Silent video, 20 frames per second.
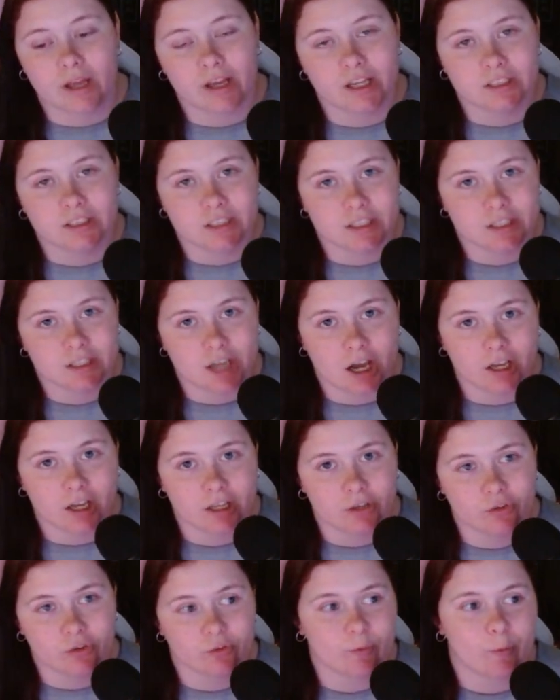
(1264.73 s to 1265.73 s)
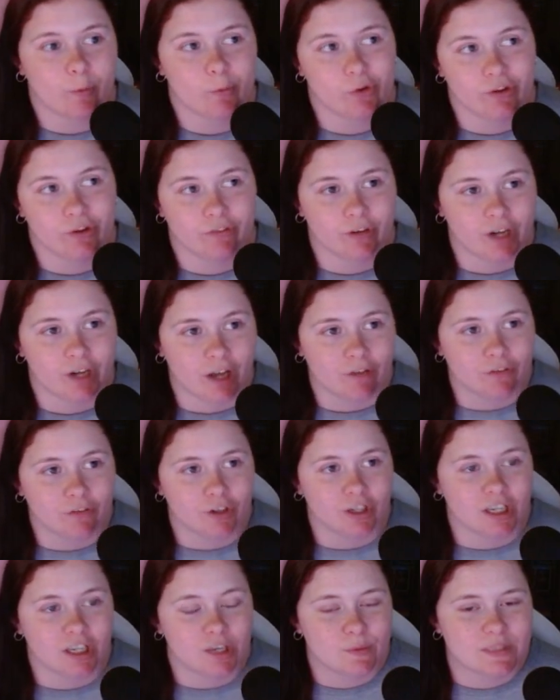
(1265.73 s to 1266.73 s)
got to talking with my boyfriend after,
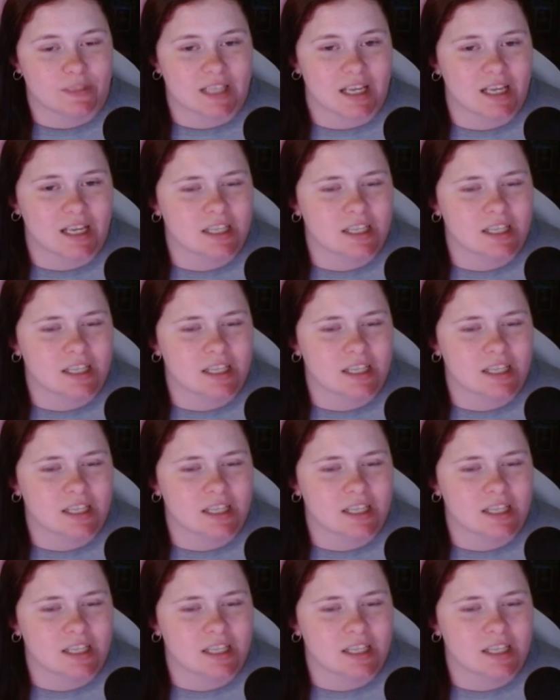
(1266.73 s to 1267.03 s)
and he was like,